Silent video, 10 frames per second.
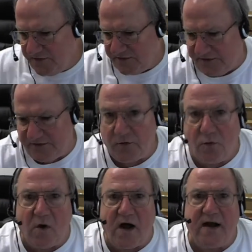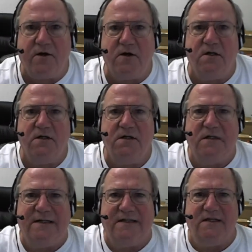This is a wire.
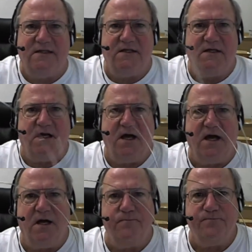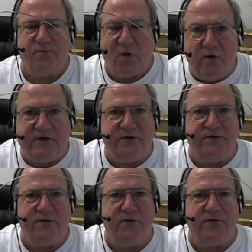Um, which
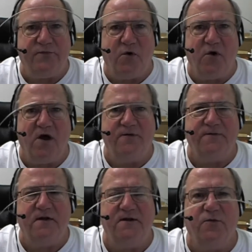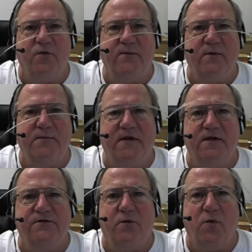is used more often than the ribbon
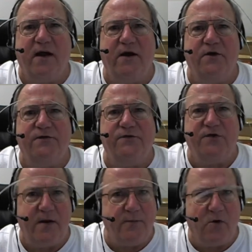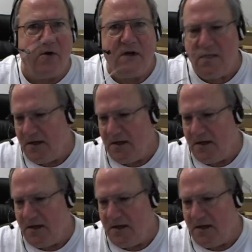because the wire is cheaper.